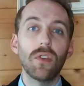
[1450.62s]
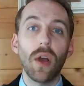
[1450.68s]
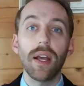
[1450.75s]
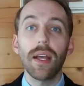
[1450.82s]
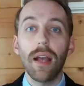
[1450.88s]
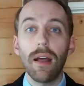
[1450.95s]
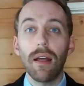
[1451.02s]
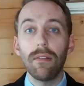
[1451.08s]

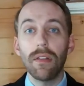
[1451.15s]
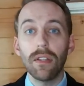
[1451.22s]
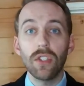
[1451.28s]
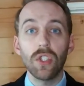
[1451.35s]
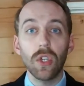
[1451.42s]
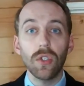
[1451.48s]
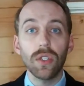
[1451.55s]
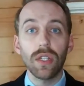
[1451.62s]

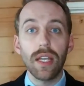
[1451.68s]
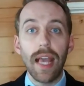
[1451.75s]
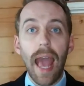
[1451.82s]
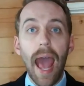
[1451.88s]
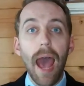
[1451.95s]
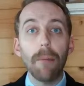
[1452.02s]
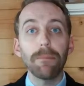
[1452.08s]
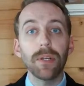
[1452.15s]
It's certainly
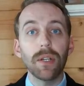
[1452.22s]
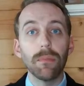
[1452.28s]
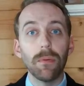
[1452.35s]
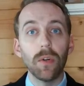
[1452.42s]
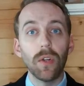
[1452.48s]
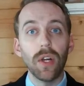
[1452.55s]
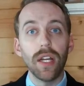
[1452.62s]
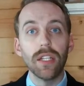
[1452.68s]

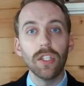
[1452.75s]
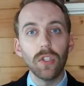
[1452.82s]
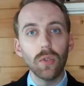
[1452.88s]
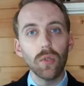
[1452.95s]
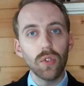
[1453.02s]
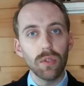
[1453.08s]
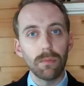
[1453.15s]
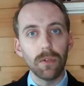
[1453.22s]
applicable and
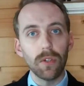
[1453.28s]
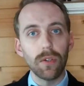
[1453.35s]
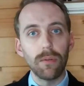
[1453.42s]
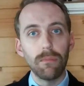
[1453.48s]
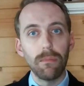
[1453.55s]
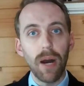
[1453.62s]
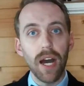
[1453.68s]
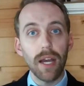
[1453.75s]
usable
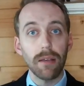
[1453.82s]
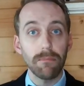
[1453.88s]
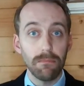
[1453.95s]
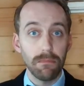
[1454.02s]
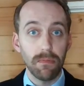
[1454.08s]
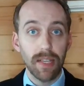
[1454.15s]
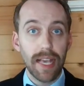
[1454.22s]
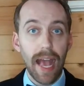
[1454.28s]
by
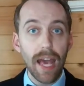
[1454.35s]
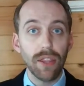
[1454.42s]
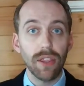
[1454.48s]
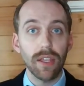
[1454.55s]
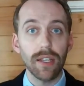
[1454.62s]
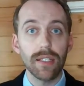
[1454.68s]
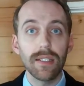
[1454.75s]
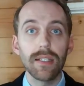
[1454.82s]

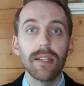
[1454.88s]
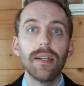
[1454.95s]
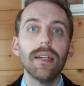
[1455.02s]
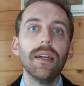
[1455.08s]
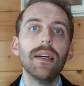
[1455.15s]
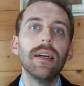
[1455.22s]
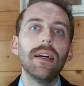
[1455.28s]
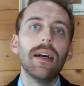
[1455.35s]
Catholics.
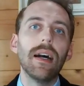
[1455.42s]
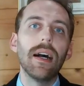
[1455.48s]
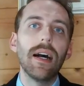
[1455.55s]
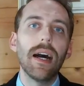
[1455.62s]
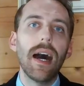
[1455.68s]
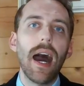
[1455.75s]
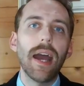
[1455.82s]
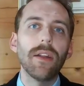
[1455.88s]

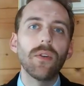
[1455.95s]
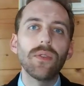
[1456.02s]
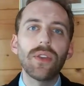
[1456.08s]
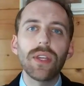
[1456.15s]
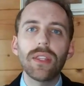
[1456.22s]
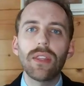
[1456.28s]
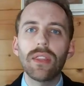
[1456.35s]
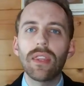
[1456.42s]
I don't
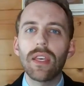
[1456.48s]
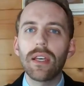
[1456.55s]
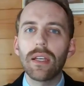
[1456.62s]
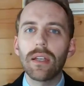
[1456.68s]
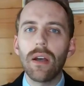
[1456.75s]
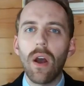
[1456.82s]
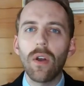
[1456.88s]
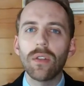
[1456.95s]
think
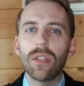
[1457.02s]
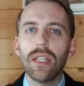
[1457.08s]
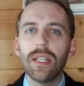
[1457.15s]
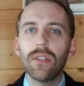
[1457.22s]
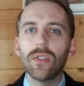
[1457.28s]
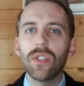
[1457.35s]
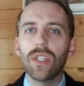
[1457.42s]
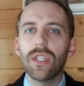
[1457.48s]
that our
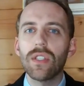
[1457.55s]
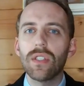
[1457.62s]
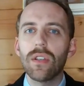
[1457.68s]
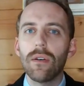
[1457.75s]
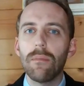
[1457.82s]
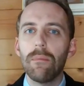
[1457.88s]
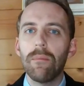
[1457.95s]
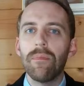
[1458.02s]
legal
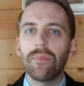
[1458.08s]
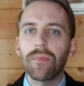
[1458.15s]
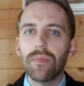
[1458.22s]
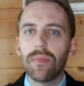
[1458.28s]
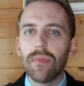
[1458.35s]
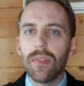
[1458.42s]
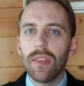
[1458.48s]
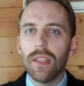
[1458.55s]
system
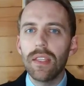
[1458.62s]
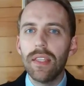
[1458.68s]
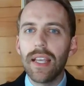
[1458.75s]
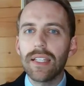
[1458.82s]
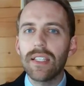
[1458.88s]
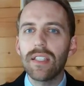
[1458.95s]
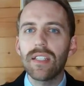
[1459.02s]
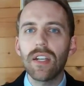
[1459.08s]

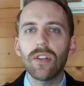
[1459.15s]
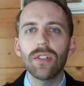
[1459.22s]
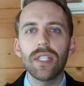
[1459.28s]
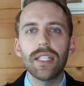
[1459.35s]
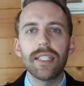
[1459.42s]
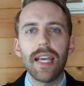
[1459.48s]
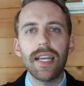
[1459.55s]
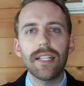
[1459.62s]

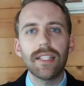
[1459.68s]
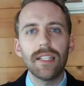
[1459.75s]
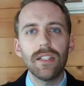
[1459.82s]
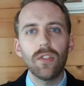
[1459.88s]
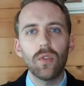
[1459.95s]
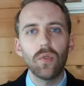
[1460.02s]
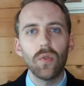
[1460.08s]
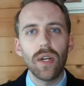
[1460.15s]
necessarily takes
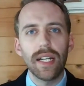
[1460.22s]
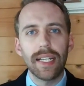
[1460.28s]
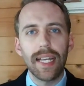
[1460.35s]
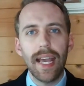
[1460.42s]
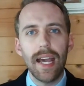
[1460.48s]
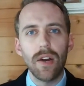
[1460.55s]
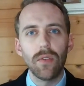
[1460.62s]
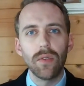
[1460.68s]
into
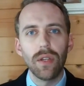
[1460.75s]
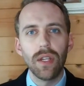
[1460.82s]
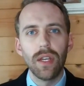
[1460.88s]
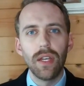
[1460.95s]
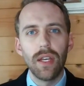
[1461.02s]
account